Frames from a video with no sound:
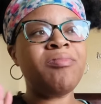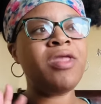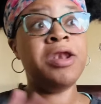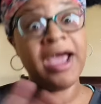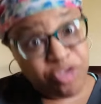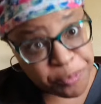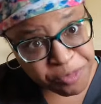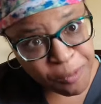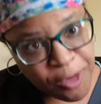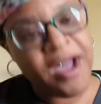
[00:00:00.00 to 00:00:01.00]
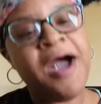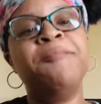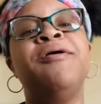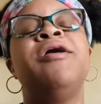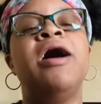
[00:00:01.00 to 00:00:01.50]
Not super small,
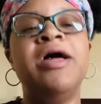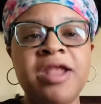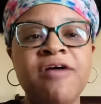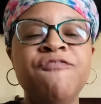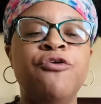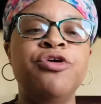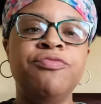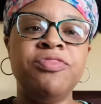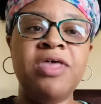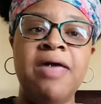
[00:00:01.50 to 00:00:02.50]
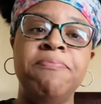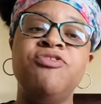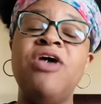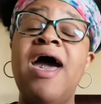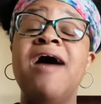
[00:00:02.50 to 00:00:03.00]
but enough for them
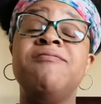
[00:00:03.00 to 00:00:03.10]
to have